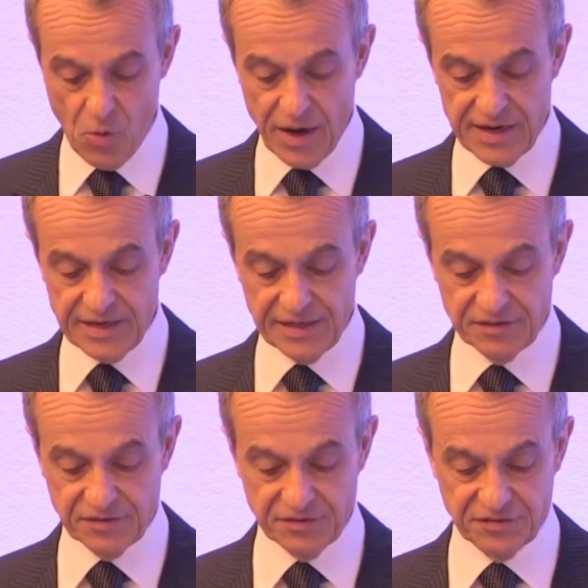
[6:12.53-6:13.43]
When
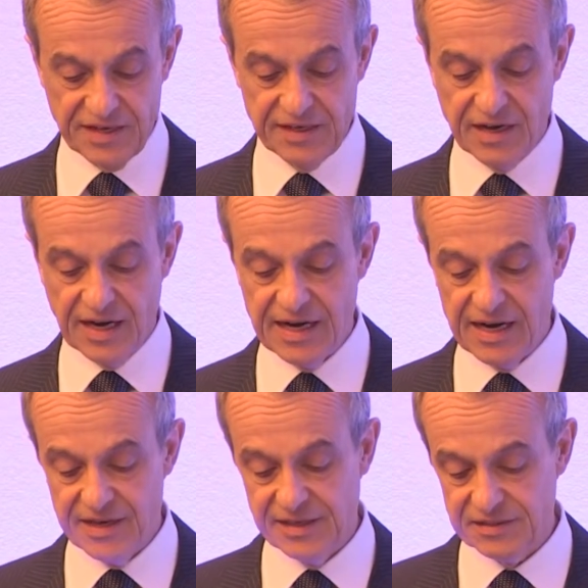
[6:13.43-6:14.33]
I say
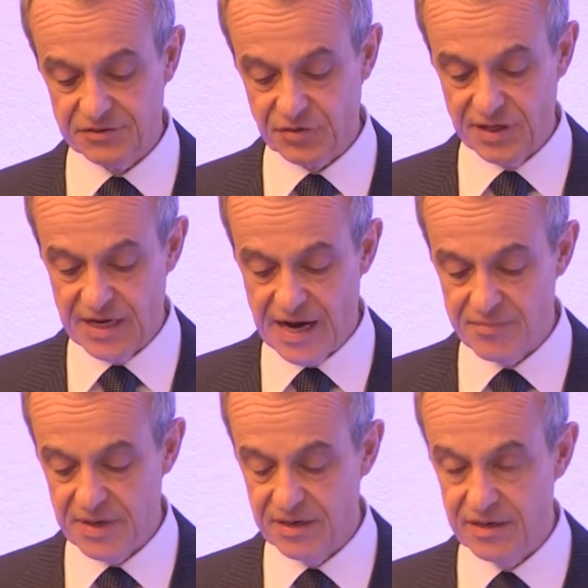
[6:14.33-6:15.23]
halal industry,
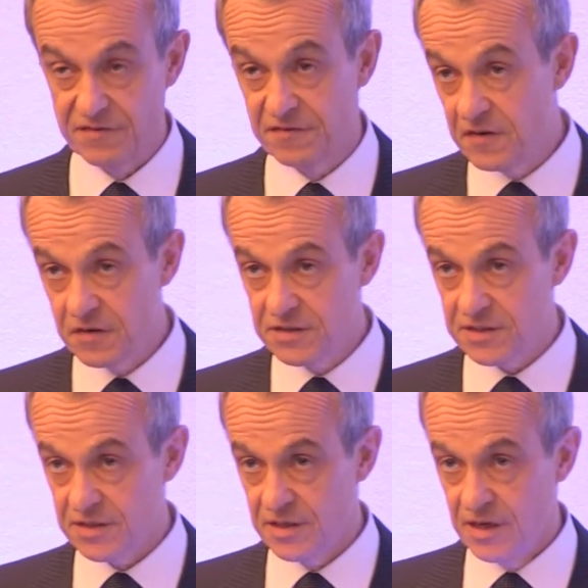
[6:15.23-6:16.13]
I mean
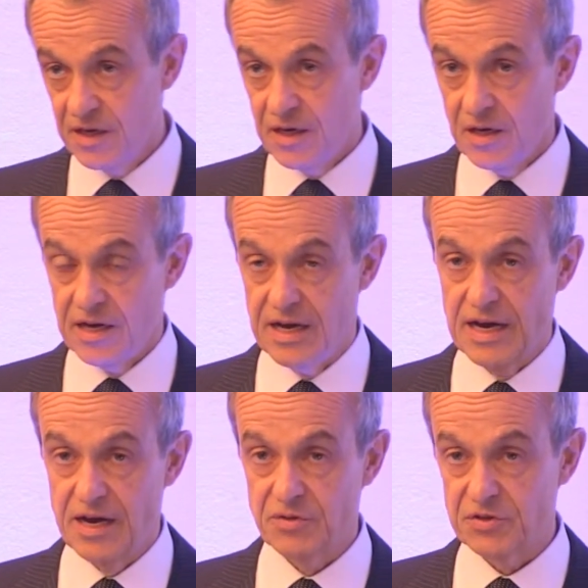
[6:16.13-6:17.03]
food,
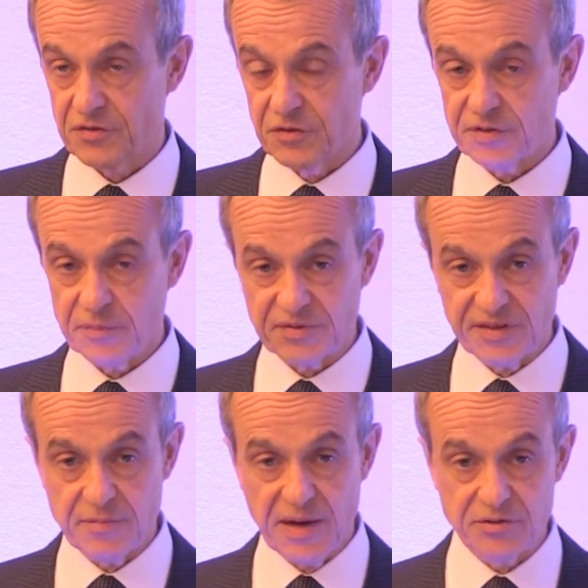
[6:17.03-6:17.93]
which of course
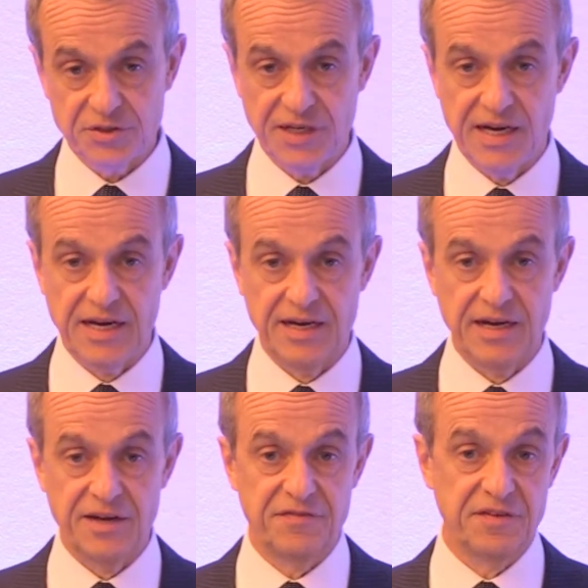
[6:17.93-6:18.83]
represent about
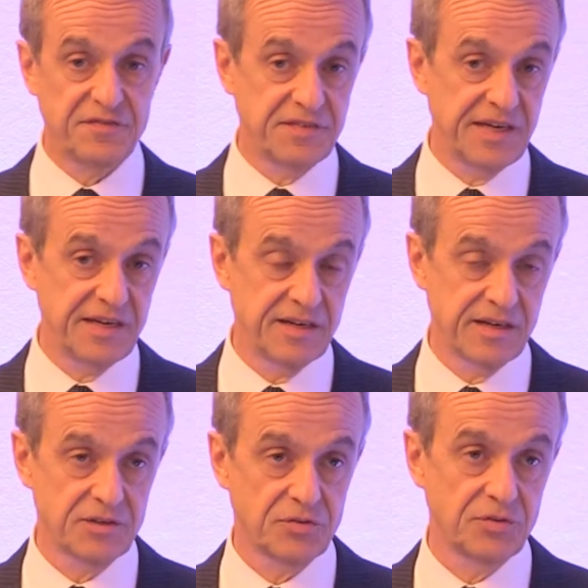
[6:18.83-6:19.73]

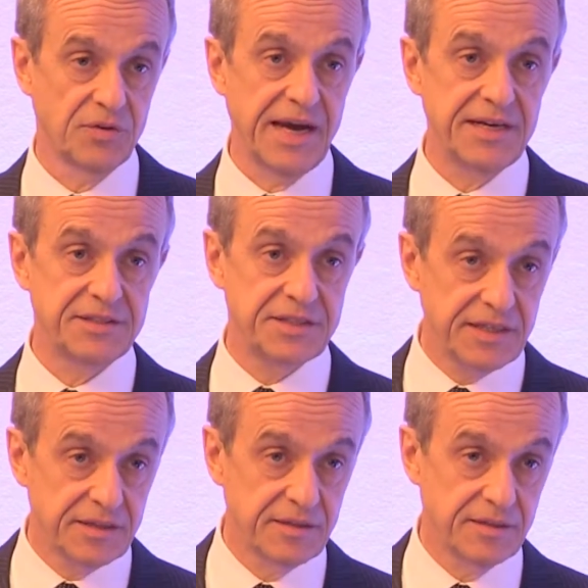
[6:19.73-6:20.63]
15 to
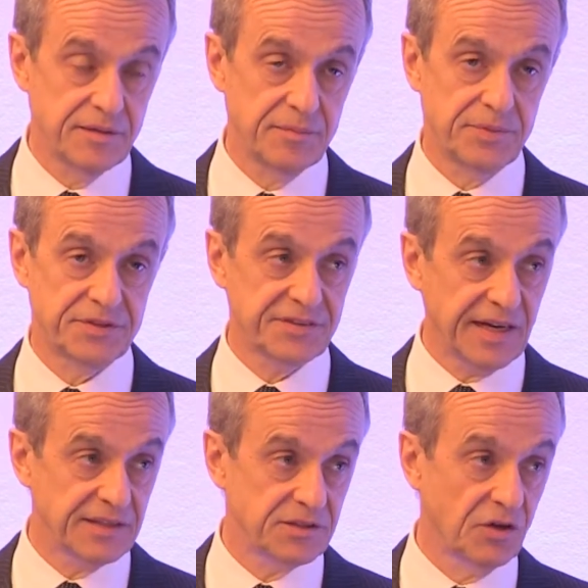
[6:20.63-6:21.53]

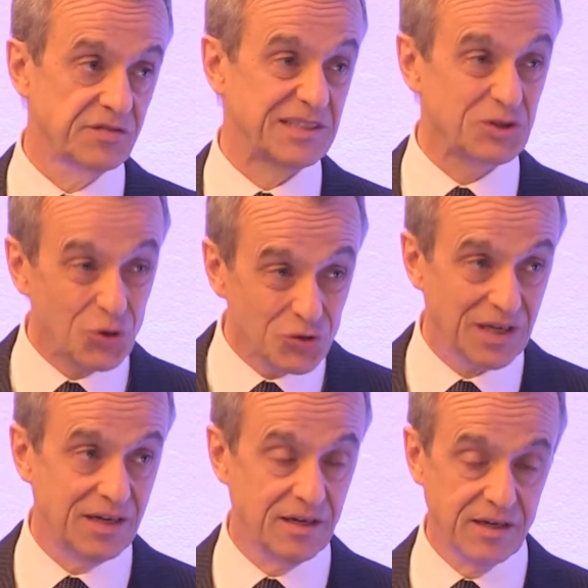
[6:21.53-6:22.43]
18% of the
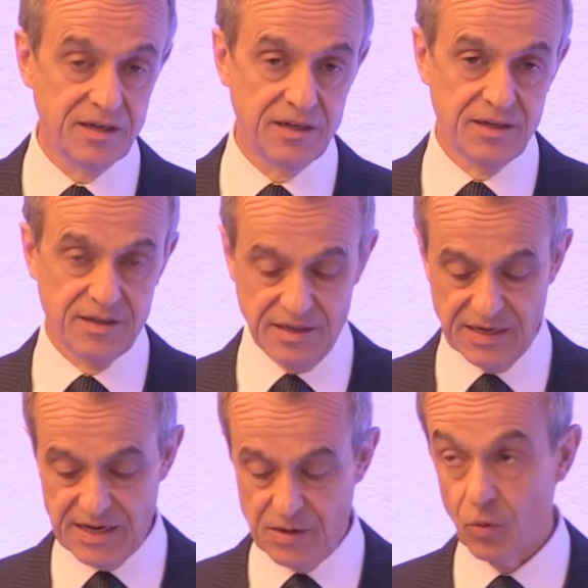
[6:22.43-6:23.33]
total
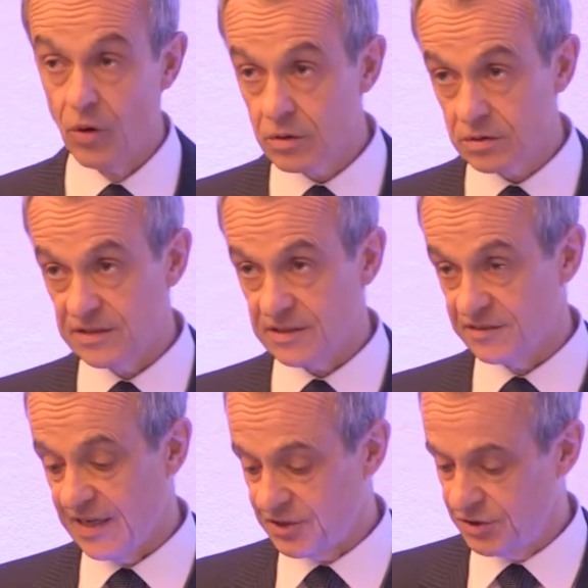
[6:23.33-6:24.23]
world
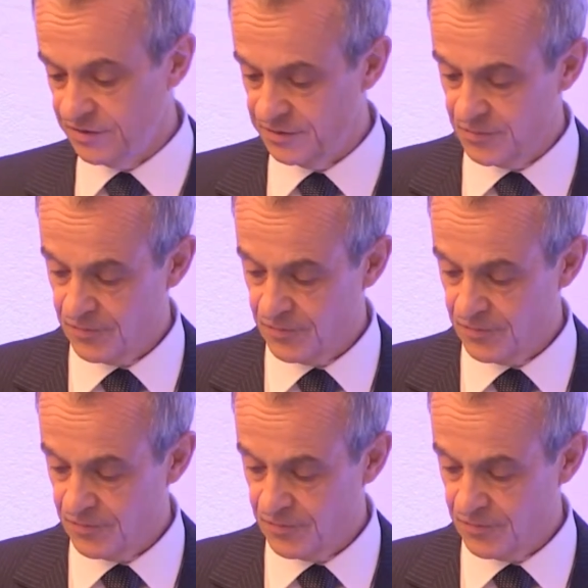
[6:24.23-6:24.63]
transactions.